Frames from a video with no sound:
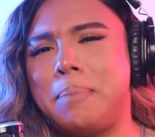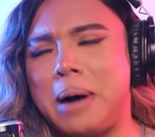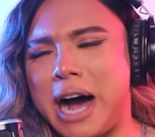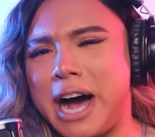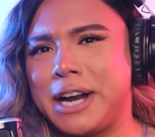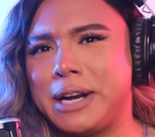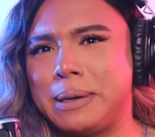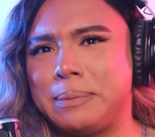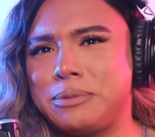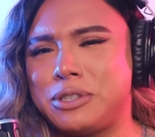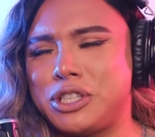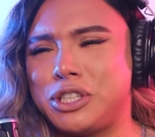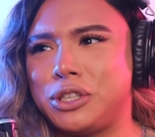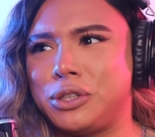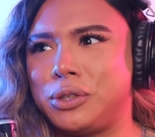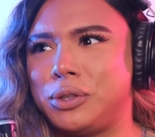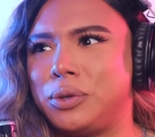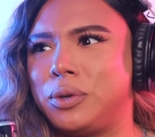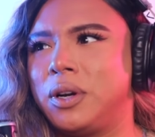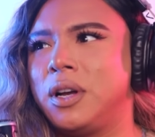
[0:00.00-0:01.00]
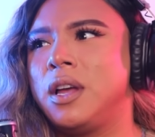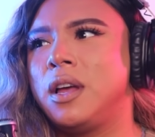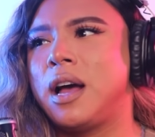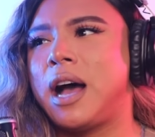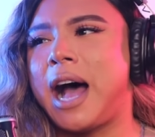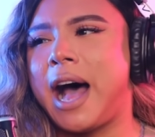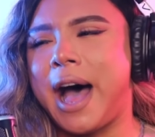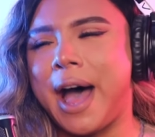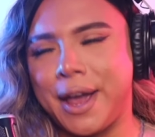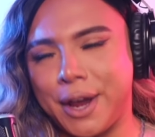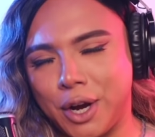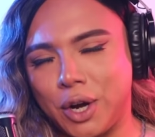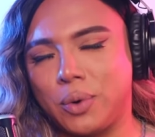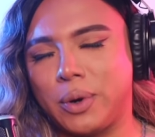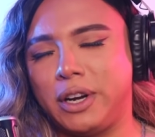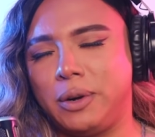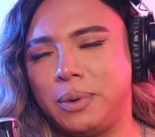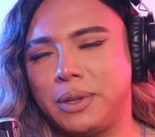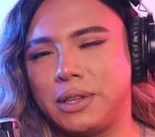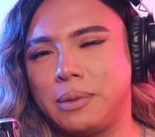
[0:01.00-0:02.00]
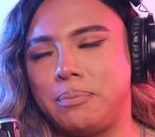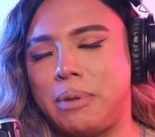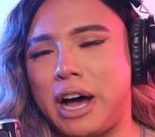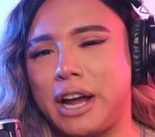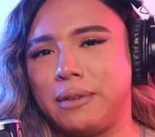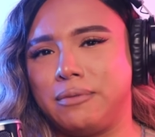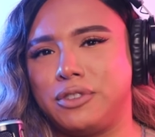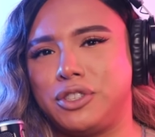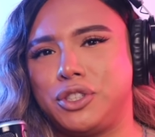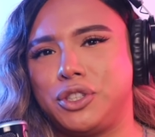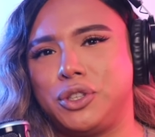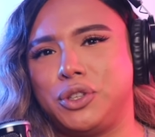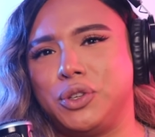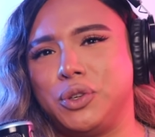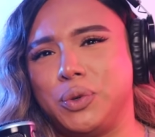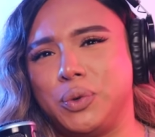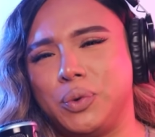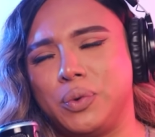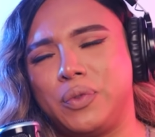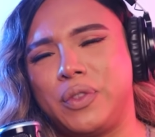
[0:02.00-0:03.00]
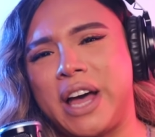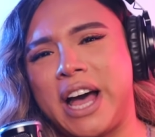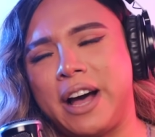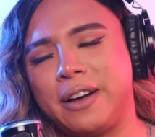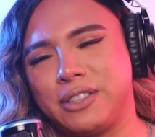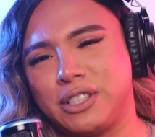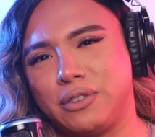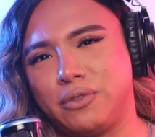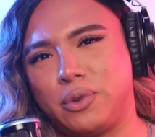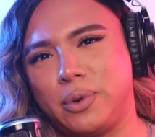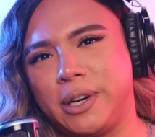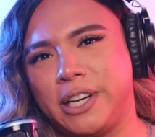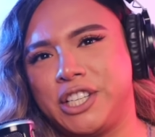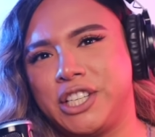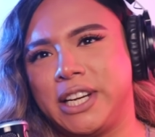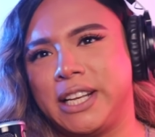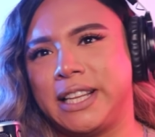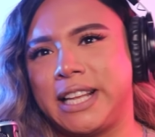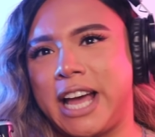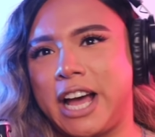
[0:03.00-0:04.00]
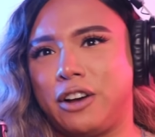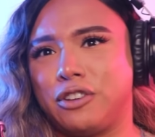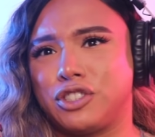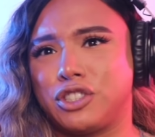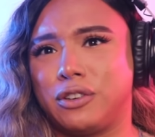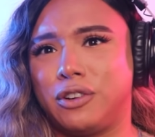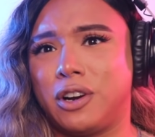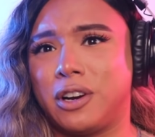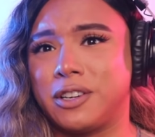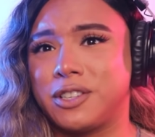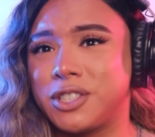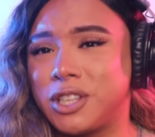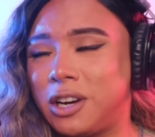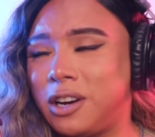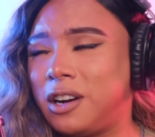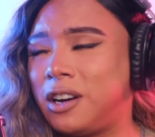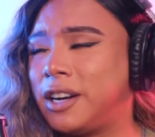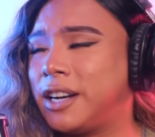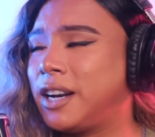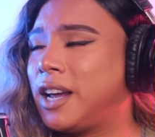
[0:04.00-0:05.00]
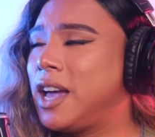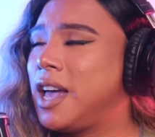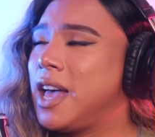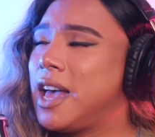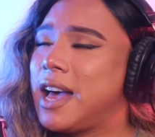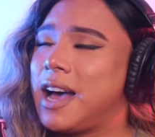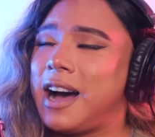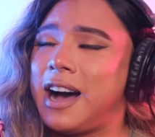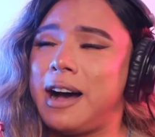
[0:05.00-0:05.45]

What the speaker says: Bottom two, I agreed with the bottom two, the House of Ricci and the House of Garcon.